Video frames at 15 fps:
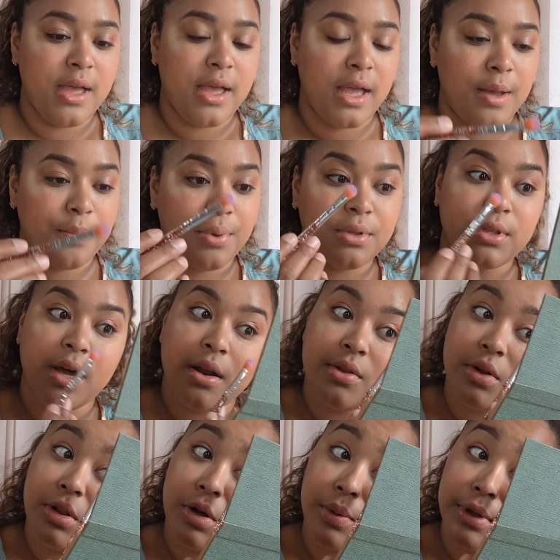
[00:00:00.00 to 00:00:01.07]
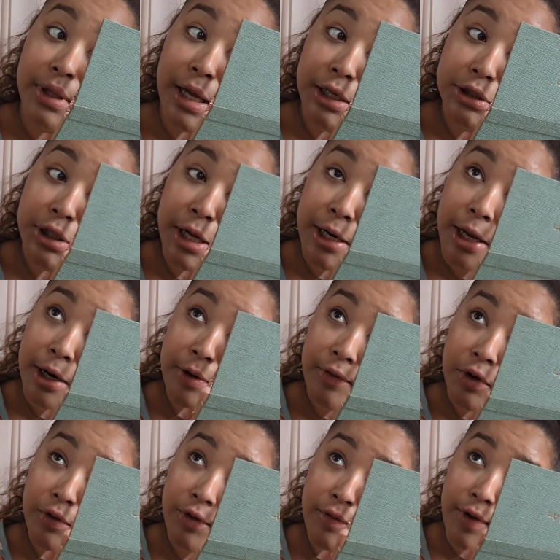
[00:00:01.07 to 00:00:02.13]
and put that on the lower lash line. I don't even
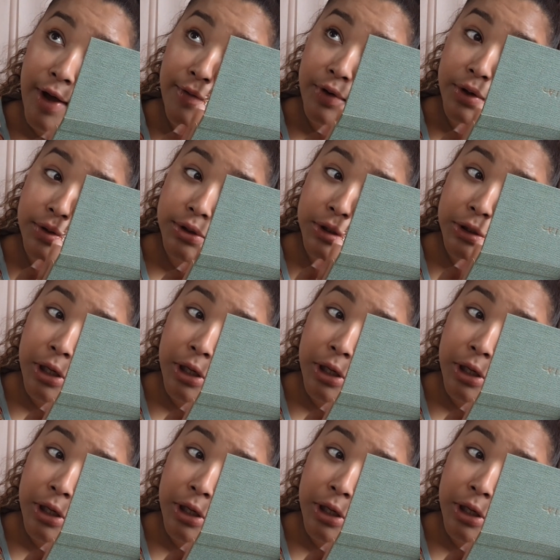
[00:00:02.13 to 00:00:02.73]
know if I've ever used this